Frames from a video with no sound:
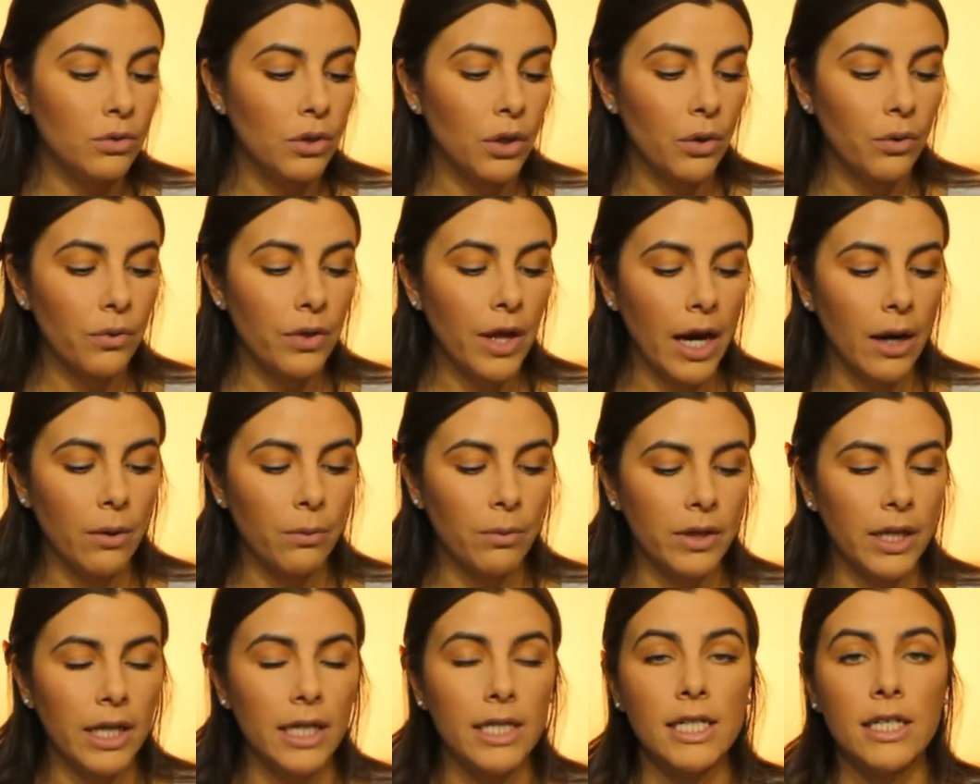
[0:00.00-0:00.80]
I do
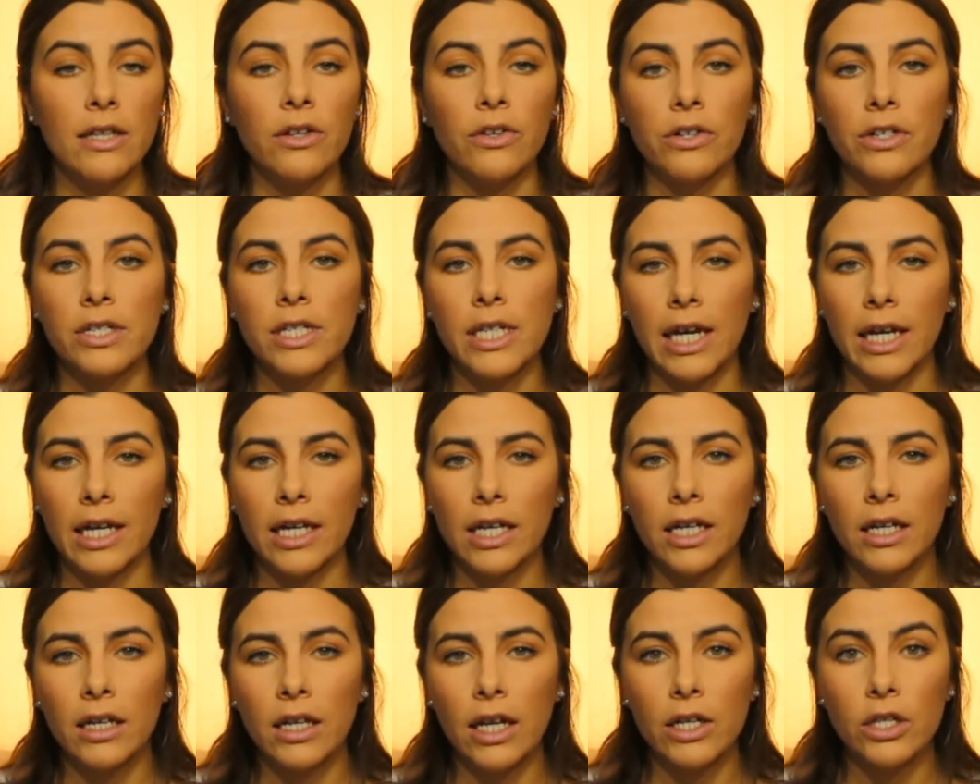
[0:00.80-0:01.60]
know that when they did
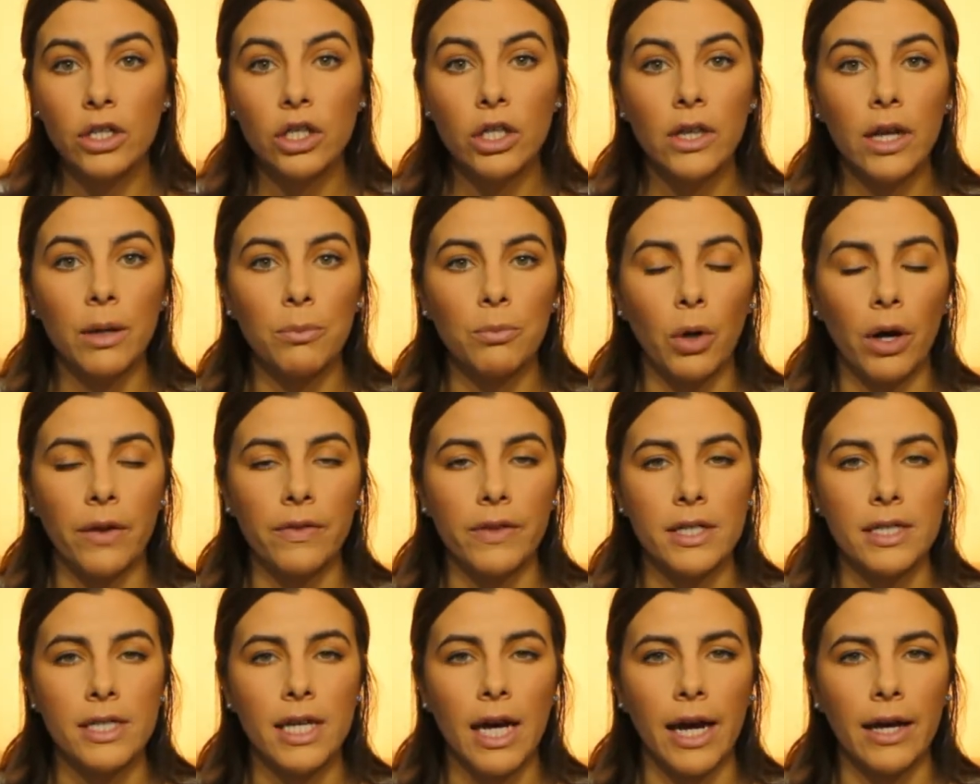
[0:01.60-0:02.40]
their second
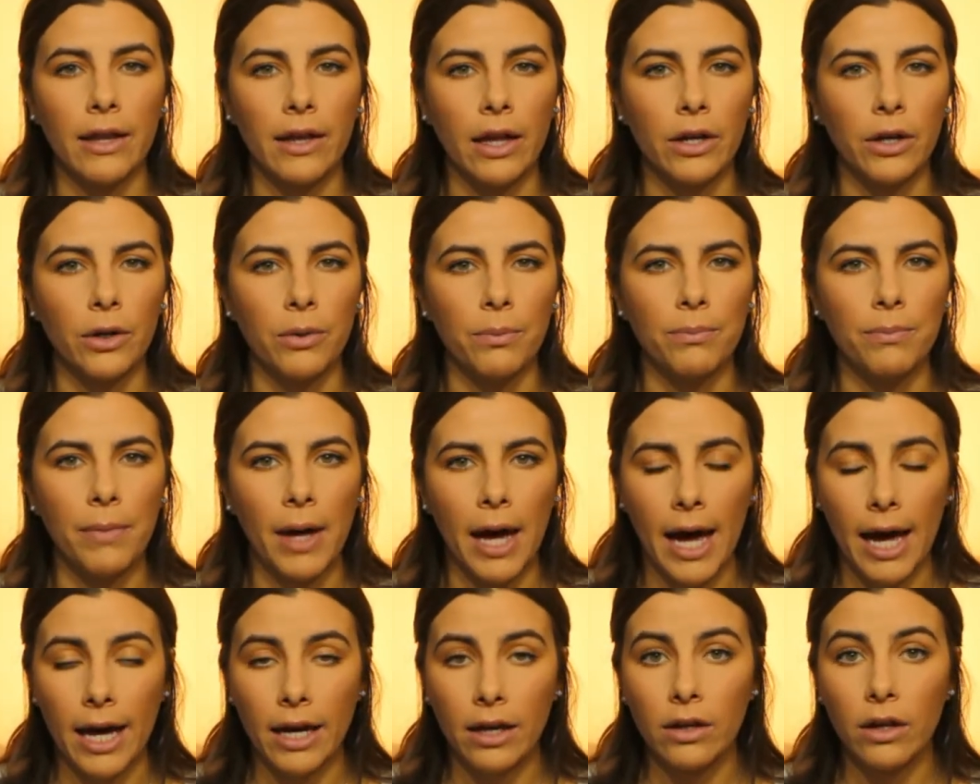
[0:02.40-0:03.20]
collection, they brought this
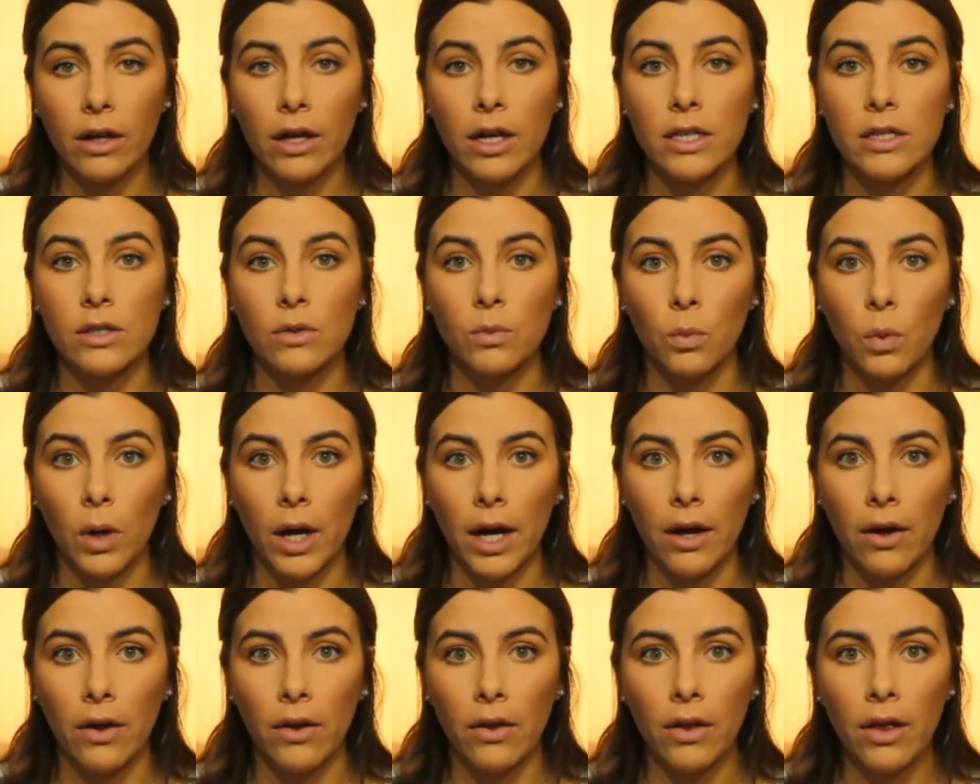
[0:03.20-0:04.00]
highlighter back
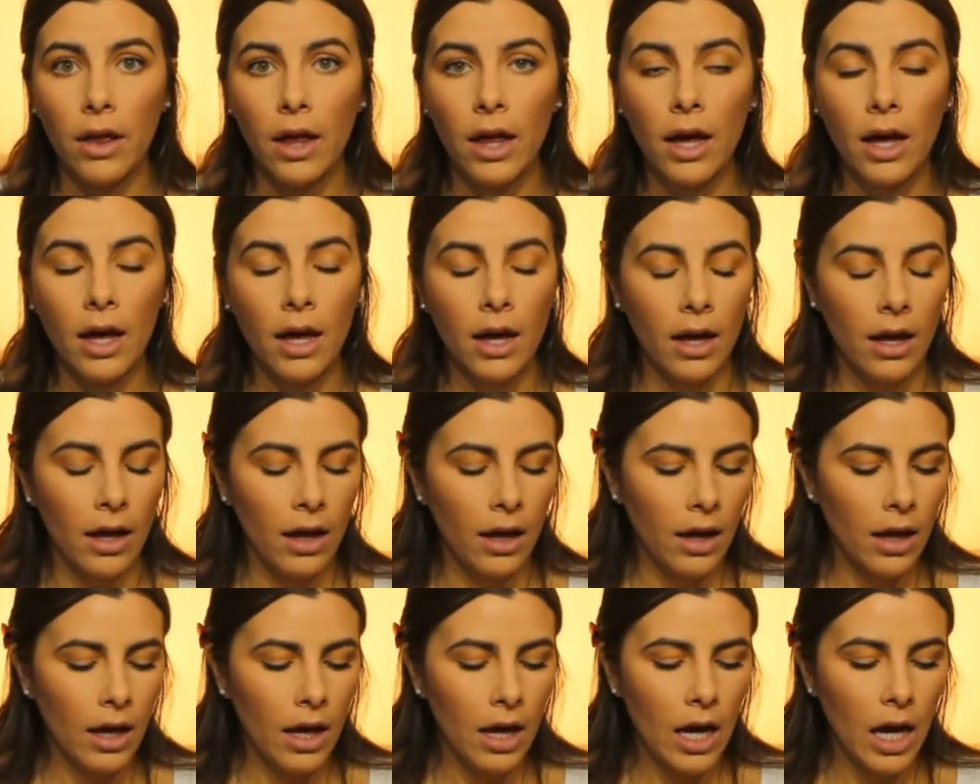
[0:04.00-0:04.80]
as well.
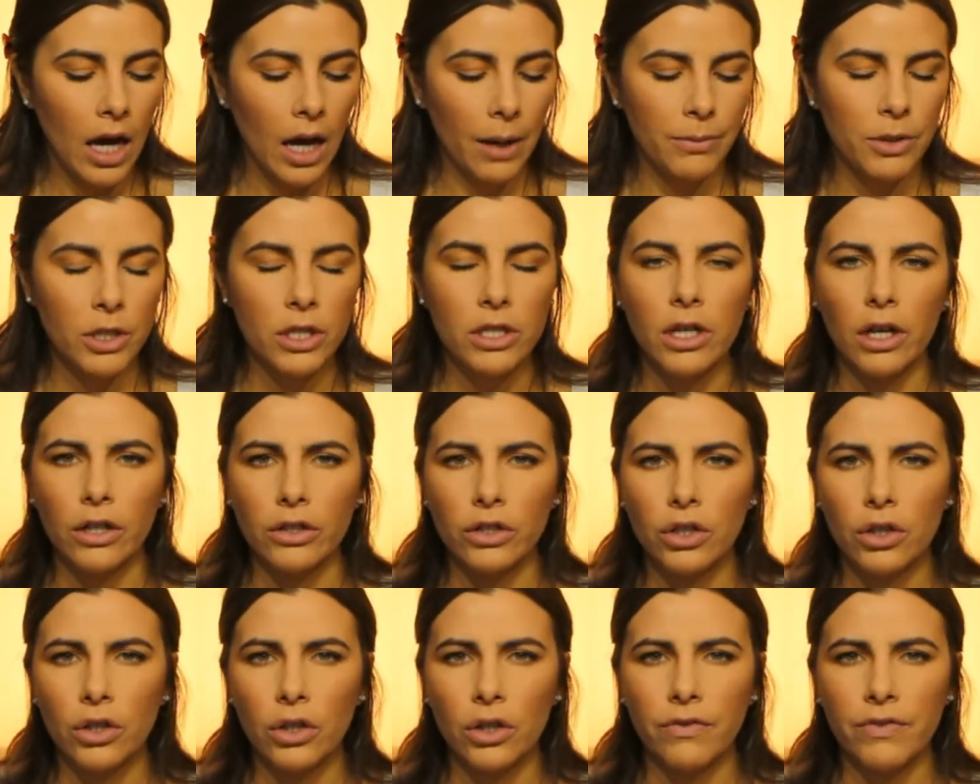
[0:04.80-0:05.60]

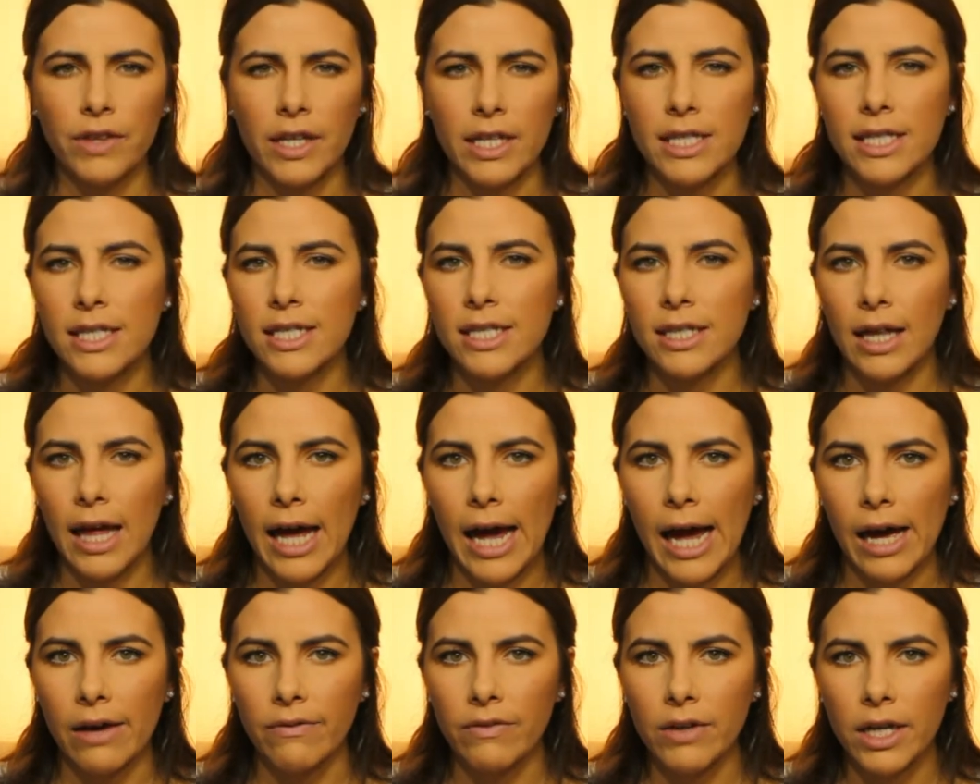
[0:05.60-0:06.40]
I'm just not sure if they
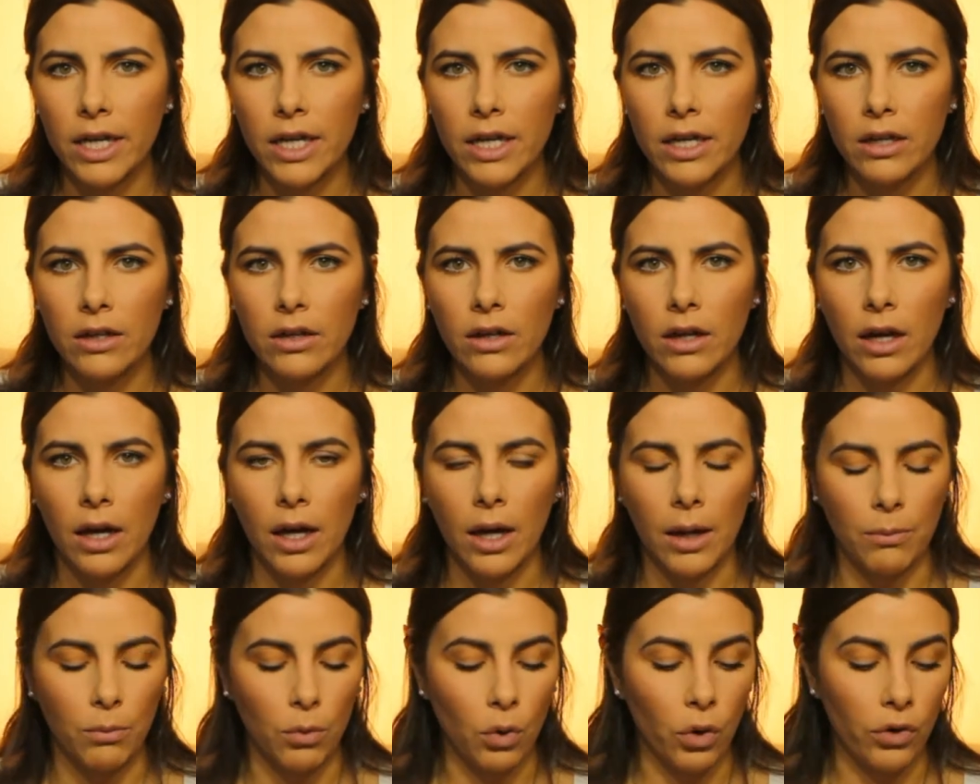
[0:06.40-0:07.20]
still have
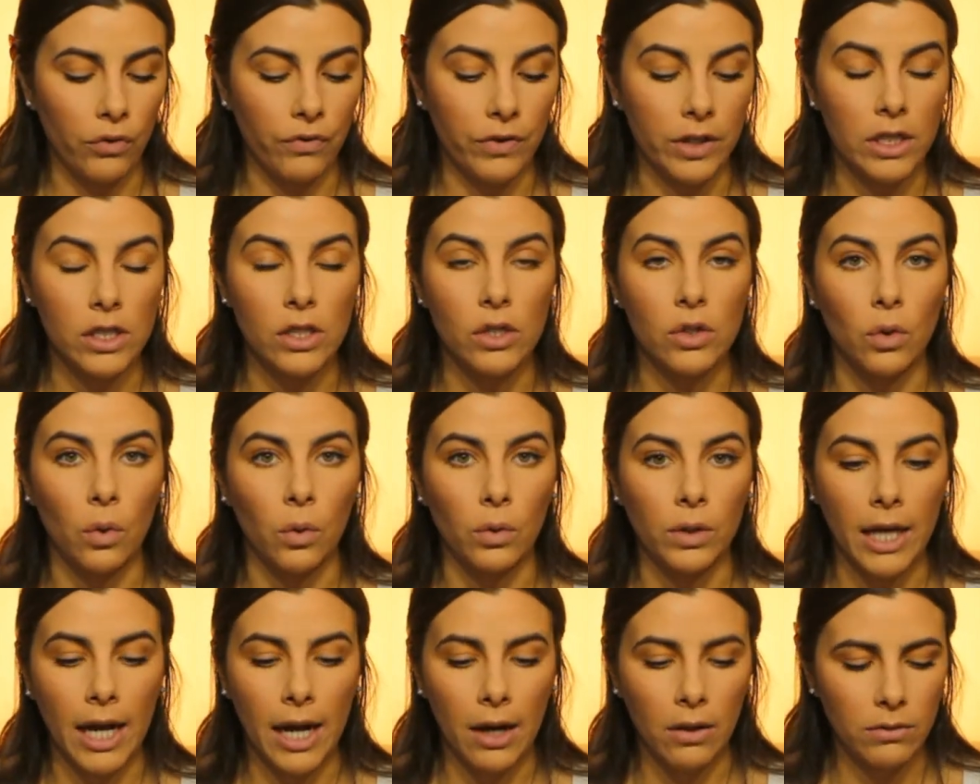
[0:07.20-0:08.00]
it or if
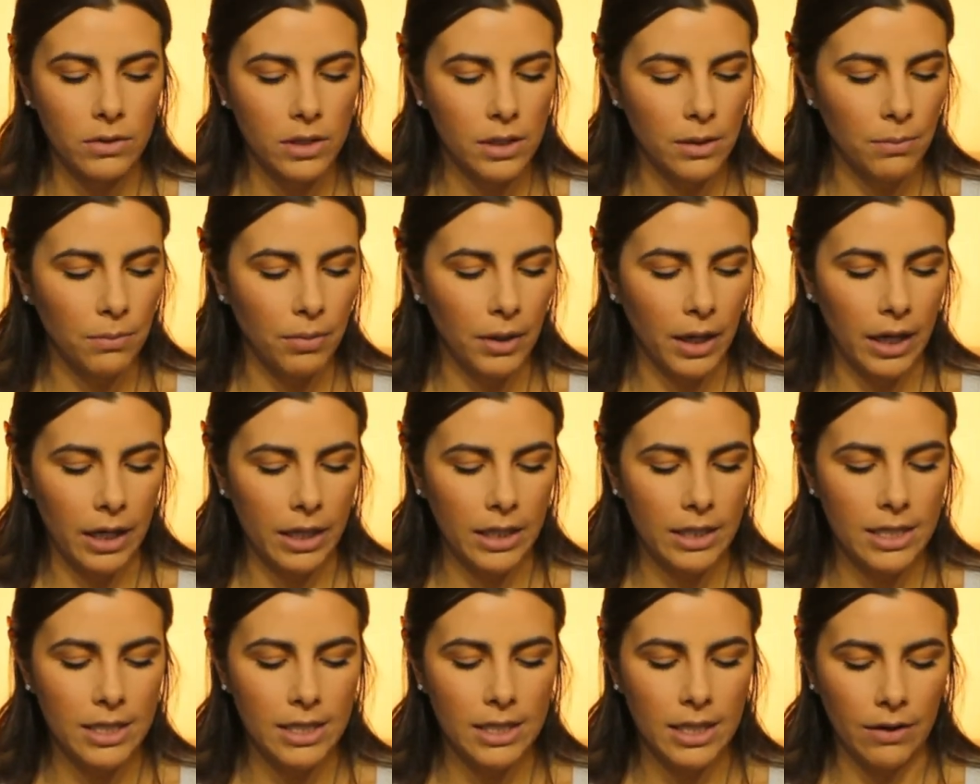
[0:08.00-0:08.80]
it's sold out,
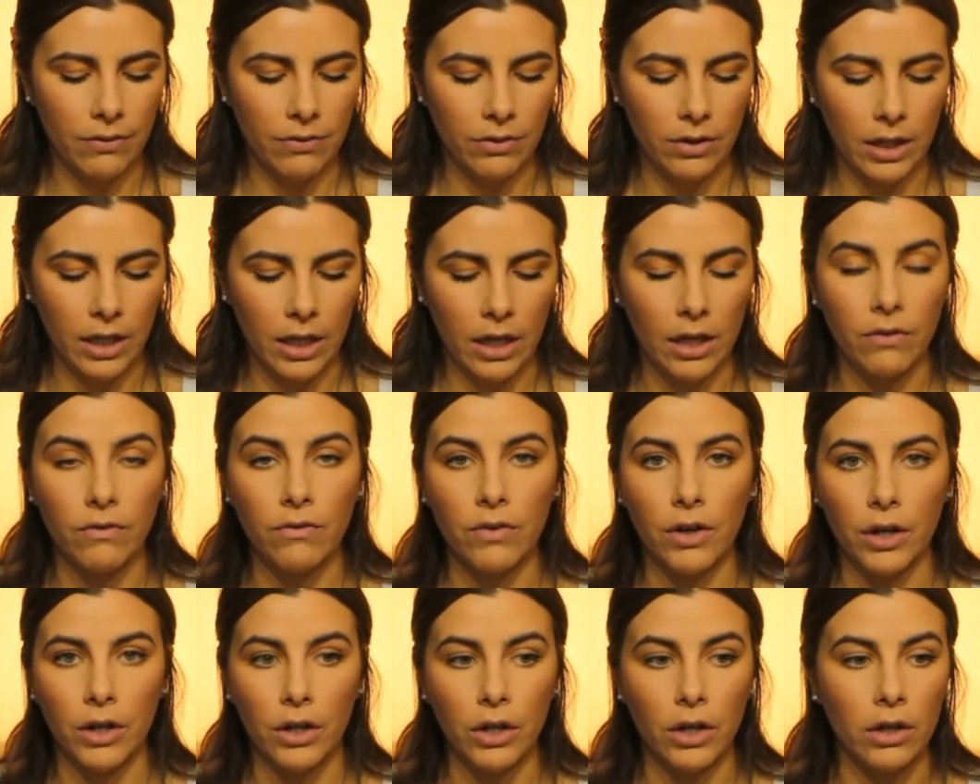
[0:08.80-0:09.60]
but it's
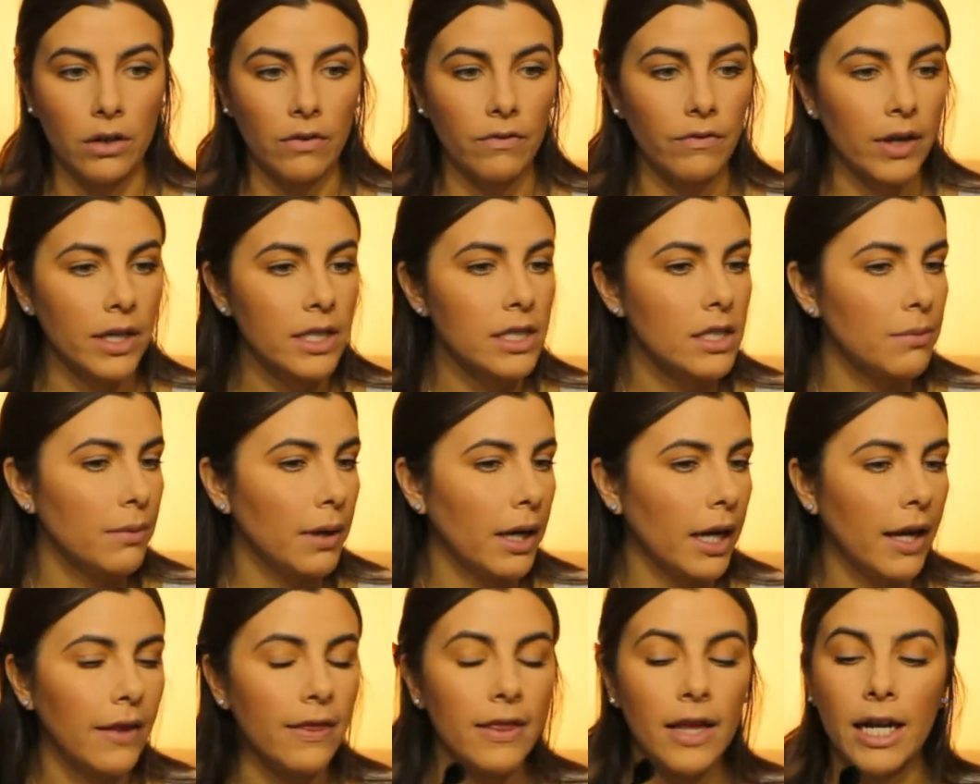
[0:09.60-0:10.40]
definitely a very good
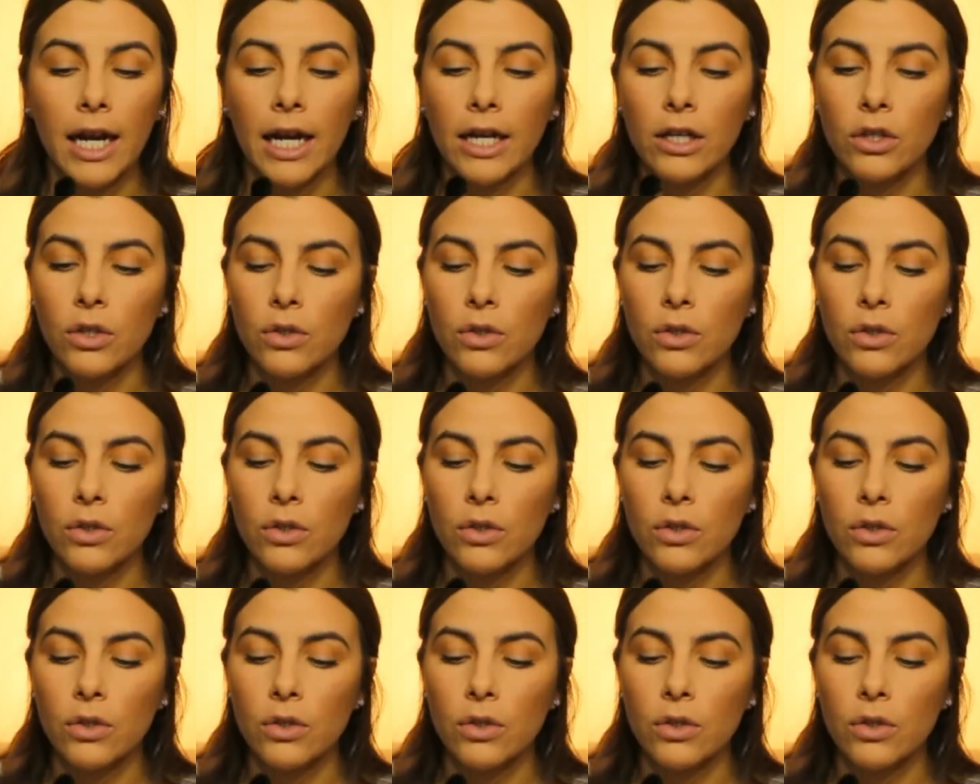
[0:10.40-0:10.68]
investment.